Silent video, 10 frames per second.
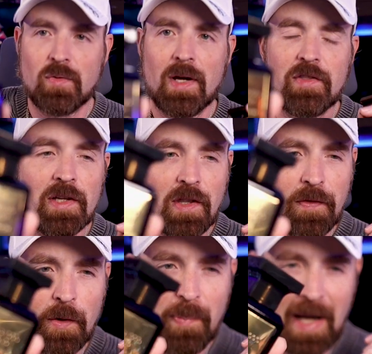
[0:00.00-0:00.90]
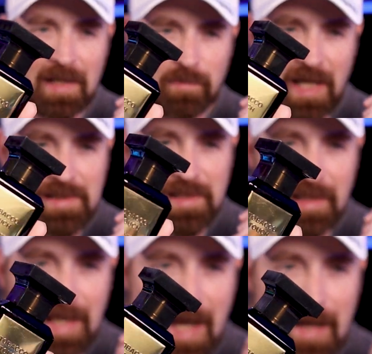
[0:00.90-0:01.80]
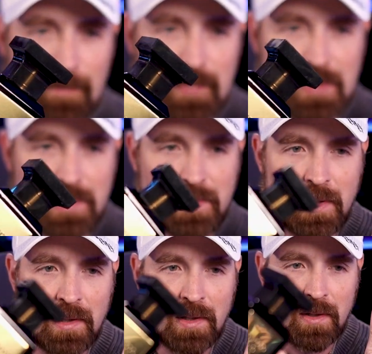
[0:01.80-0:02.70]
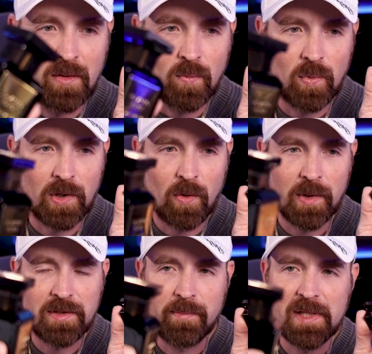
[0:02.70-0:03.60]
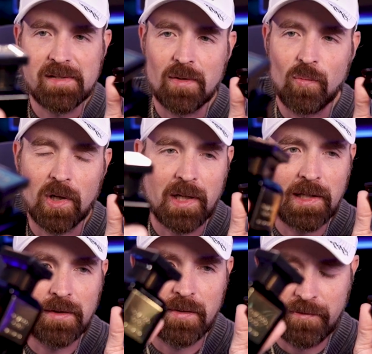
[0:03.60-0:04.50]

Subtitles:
I thought that their plastic caps were going to be somewhat kind of